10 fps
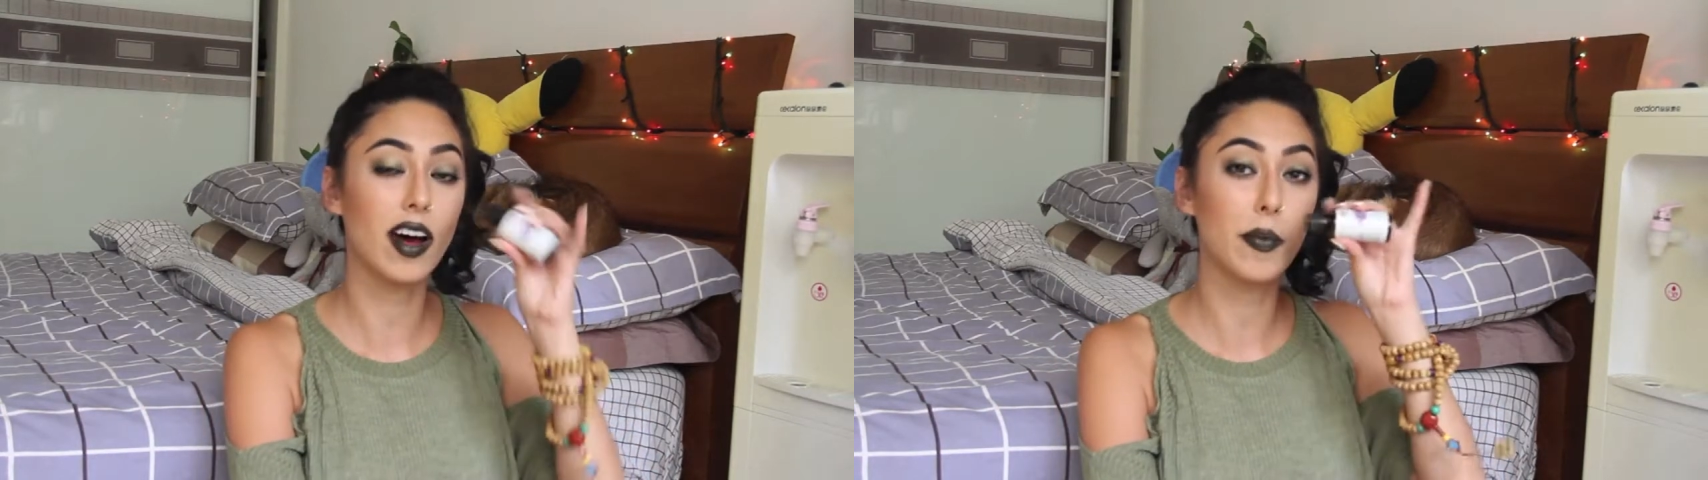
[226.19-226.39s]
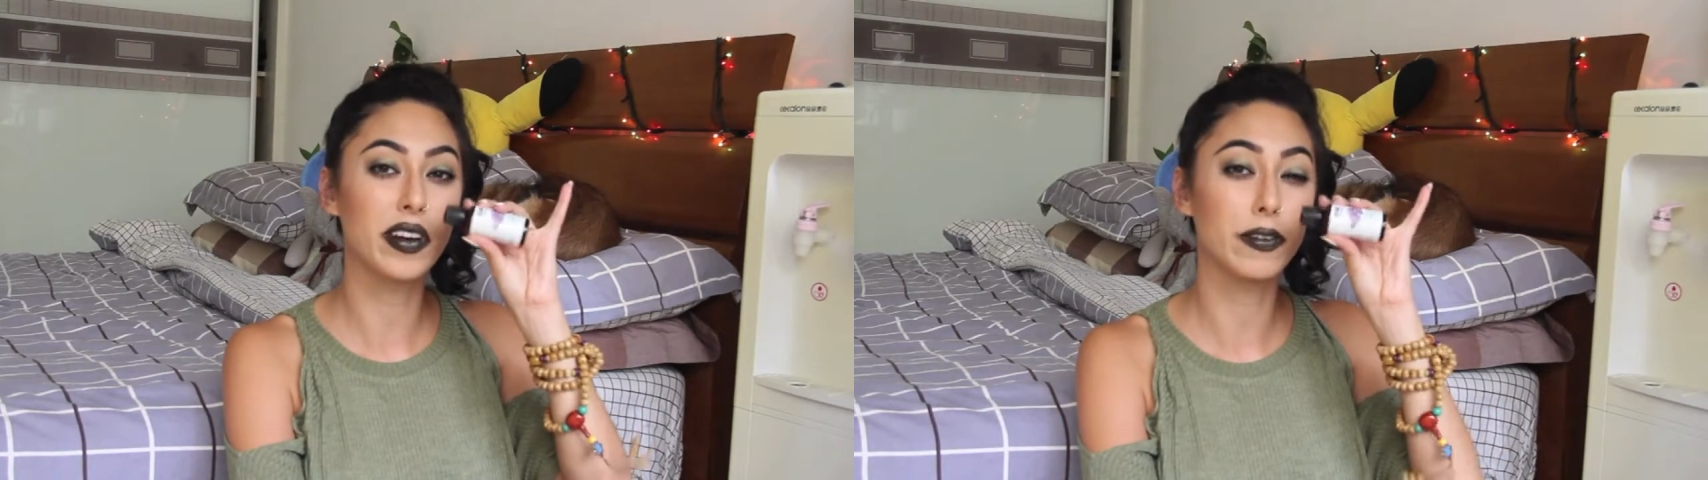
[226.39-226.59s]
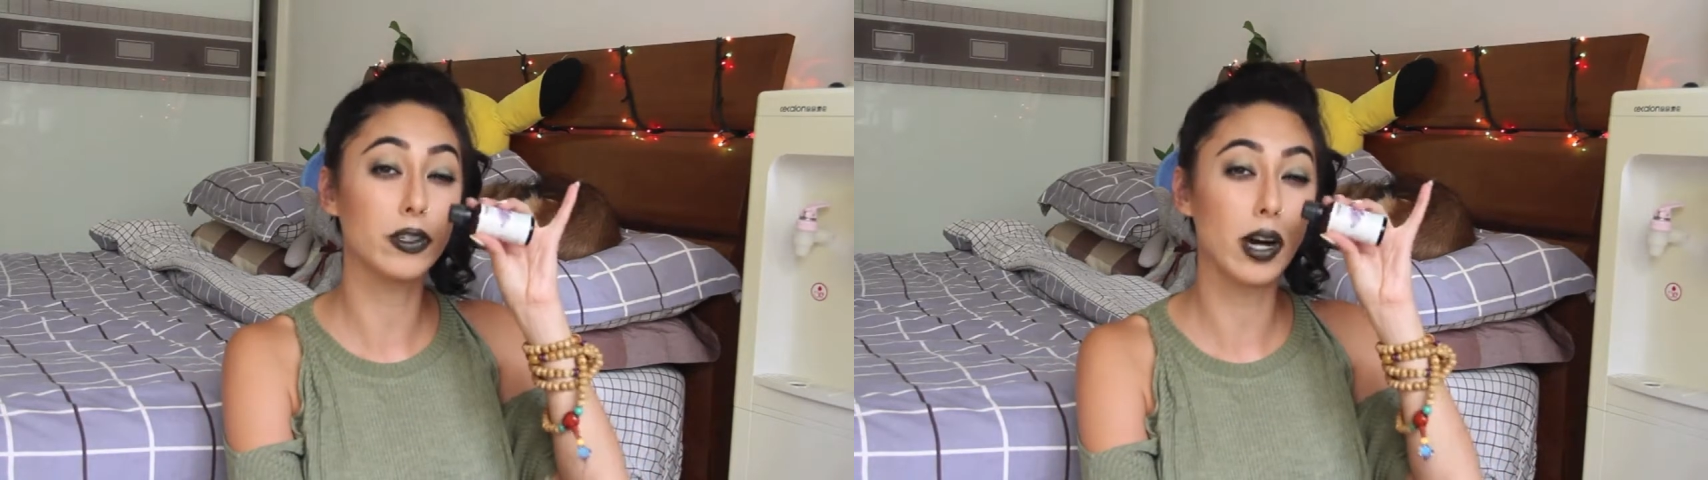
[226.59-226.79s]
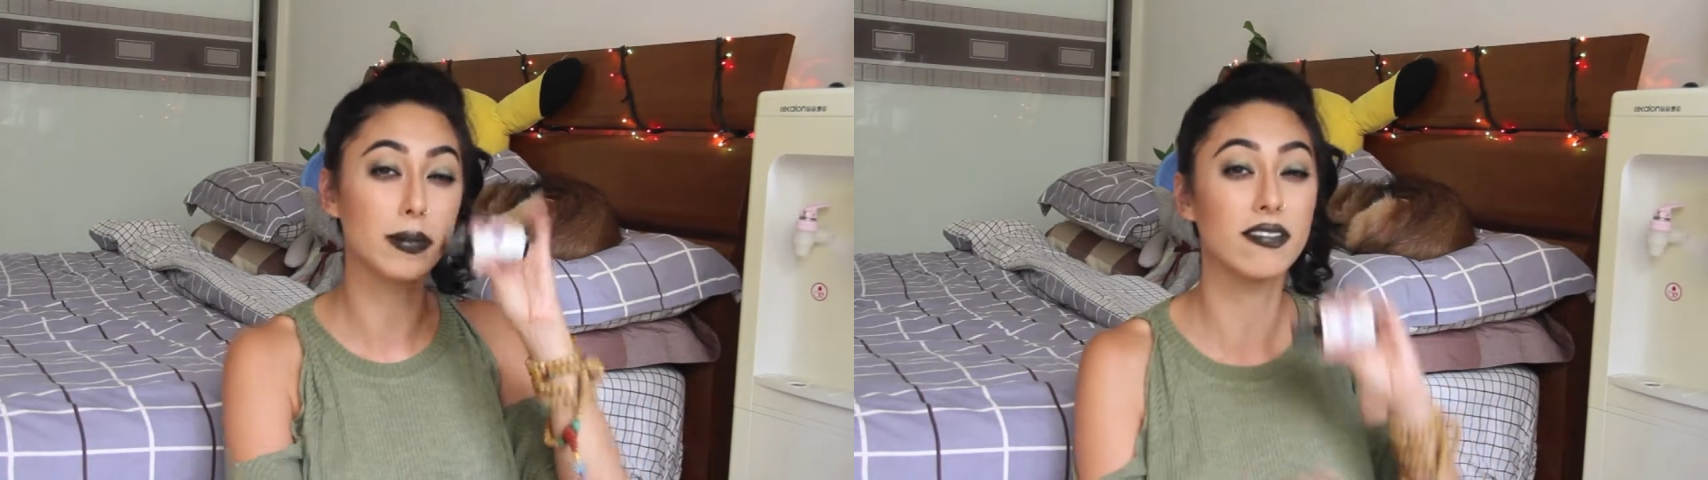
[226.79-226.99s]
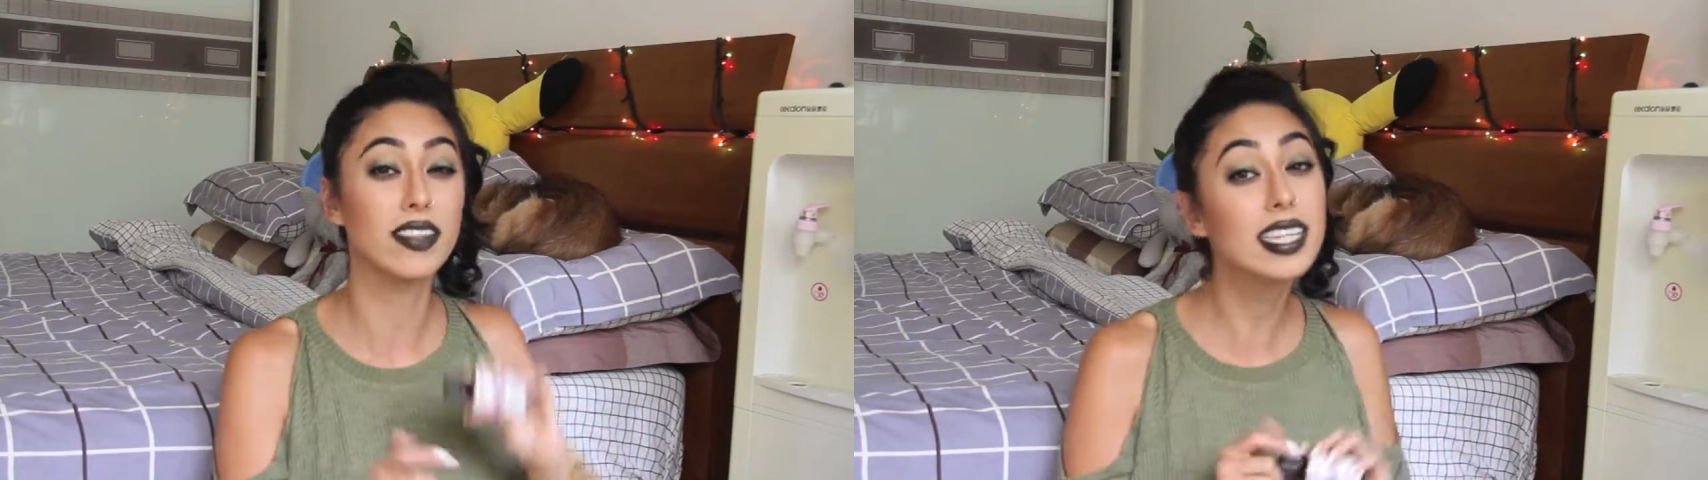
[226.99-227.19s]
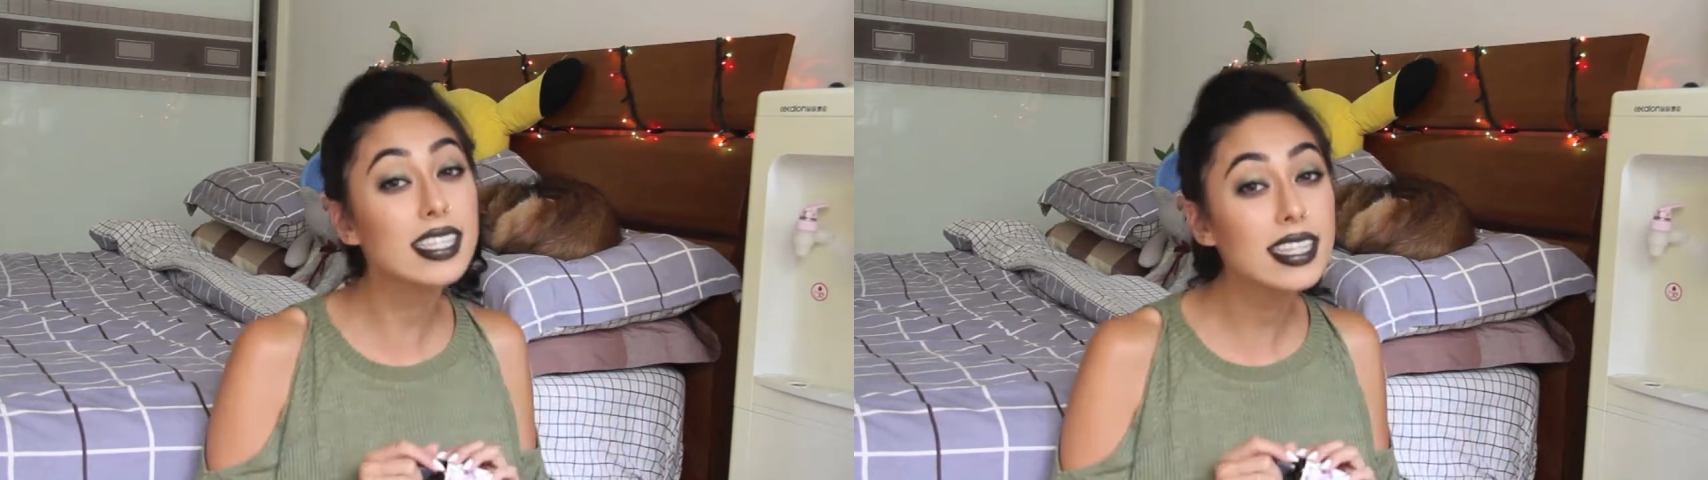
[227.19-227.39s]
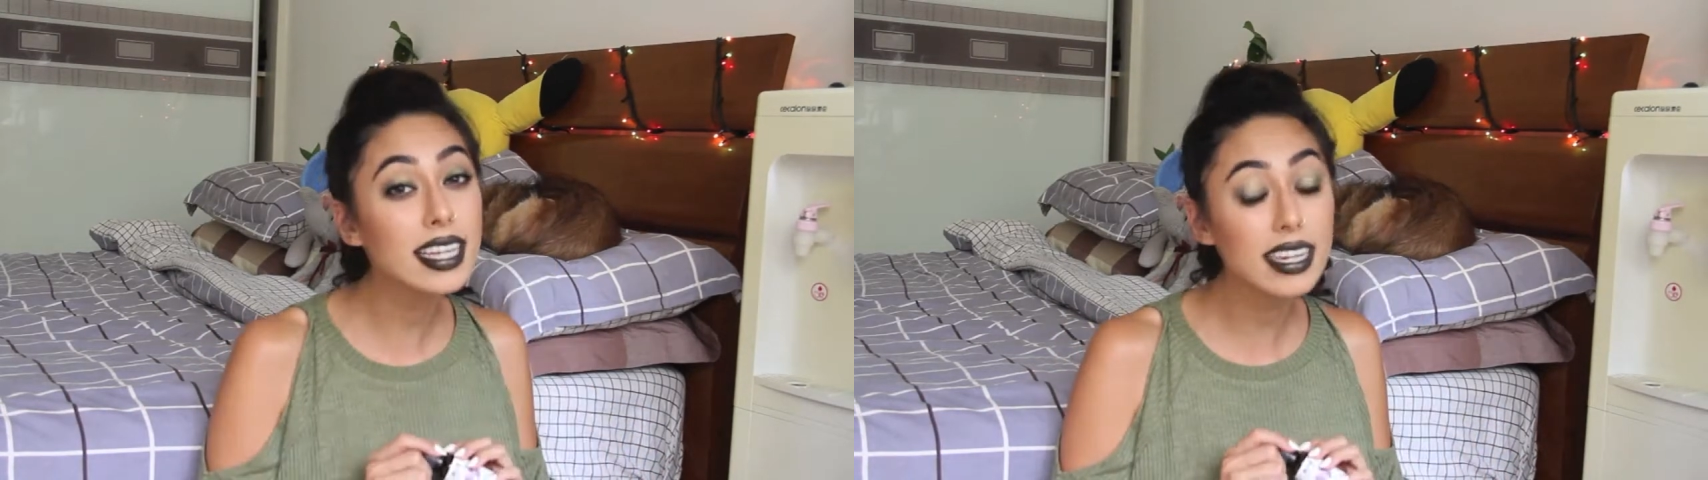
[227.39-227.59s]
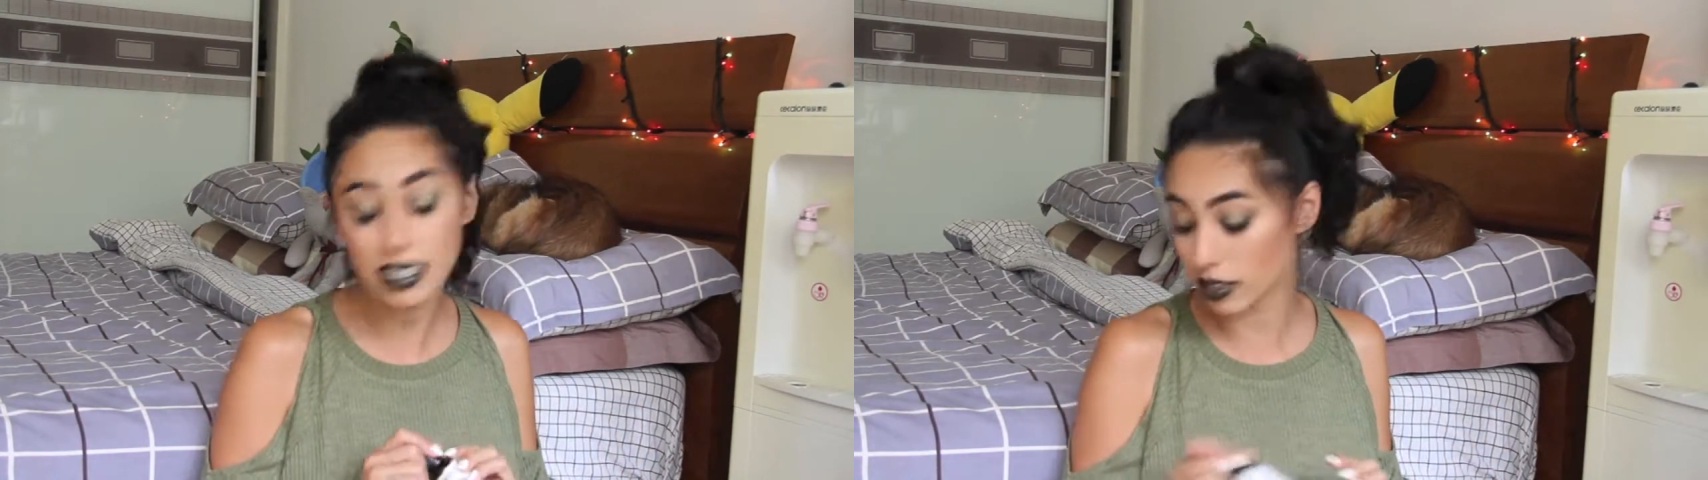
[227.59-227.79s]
I'll put a few drops of this in there